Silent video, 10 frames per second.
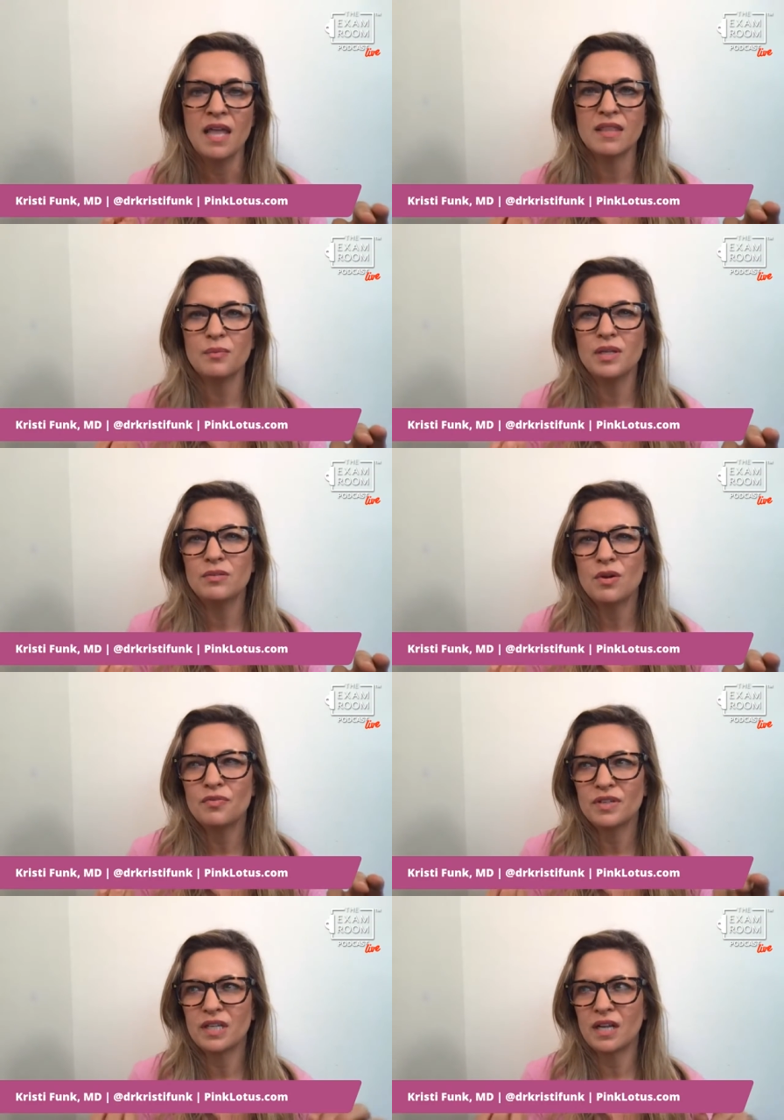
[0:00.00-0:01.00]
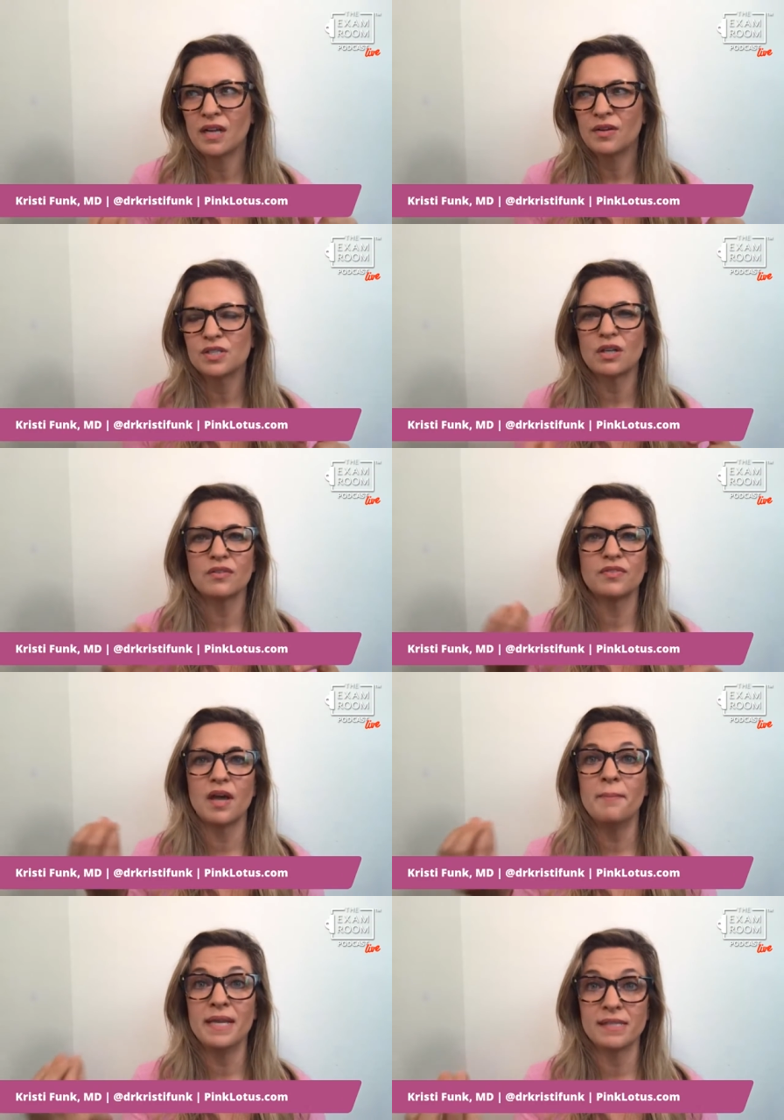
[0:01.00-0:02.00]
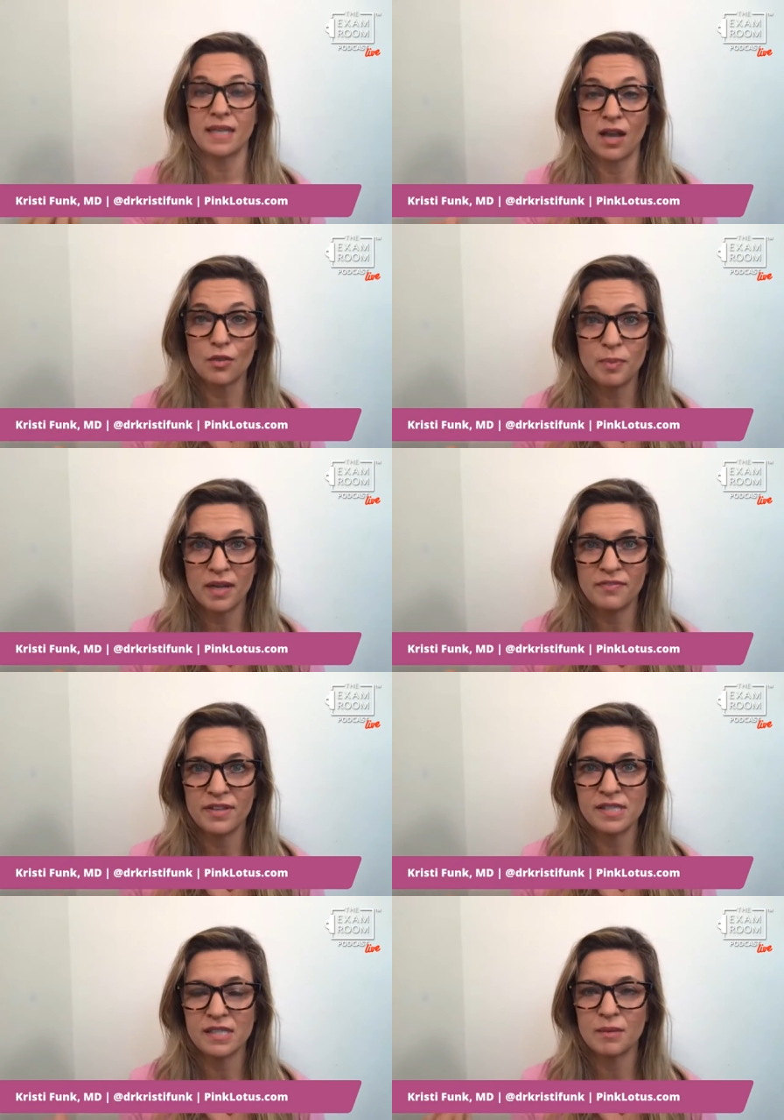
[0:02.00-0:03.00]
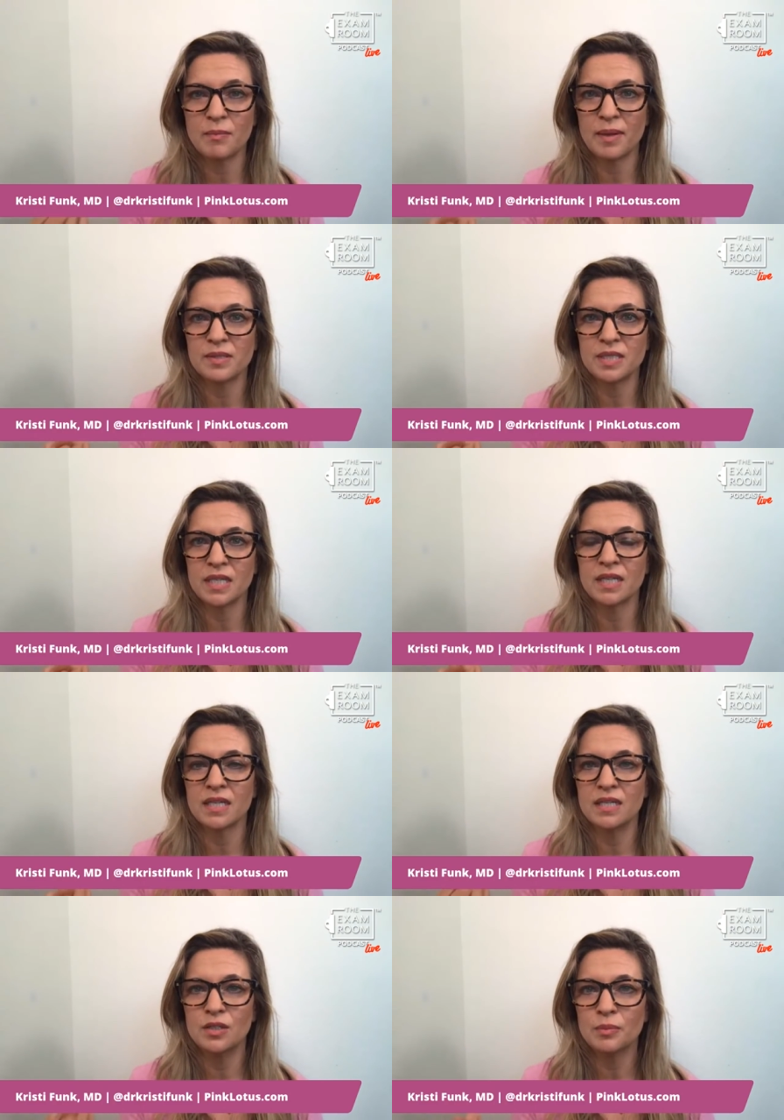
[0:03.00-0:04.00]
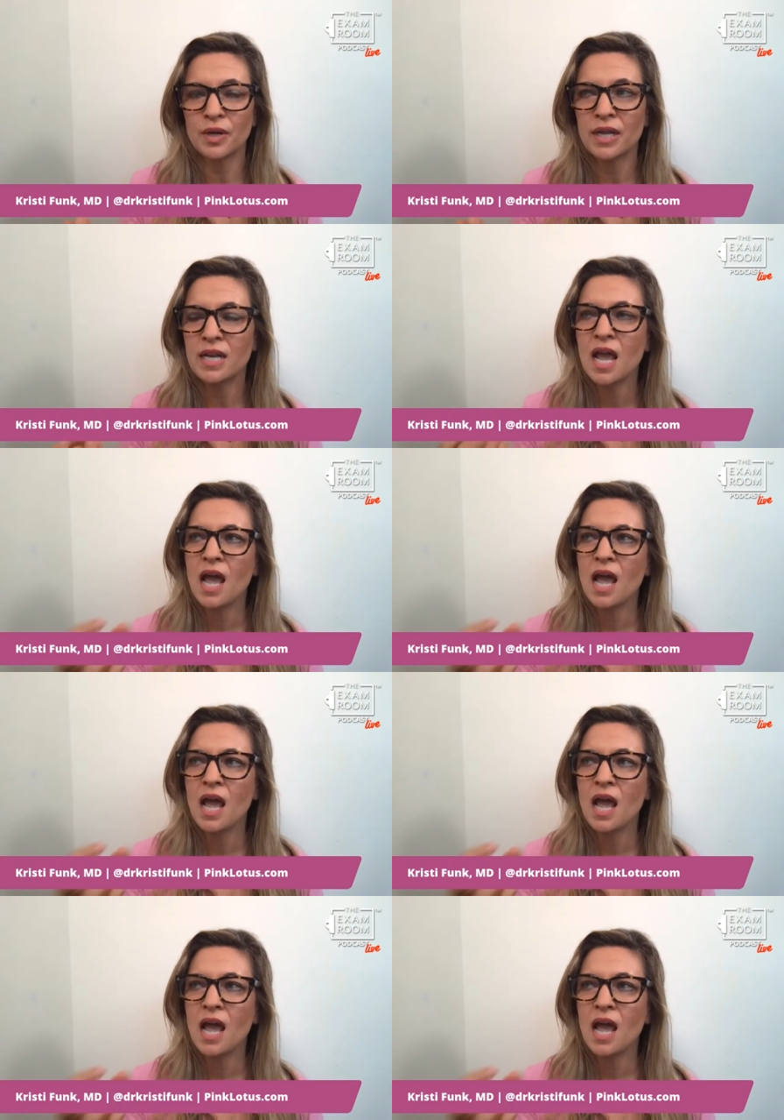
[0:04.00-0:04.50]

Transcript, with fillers: that we don't know if it carries all of the amazing health benefits that I'm about to enumerate.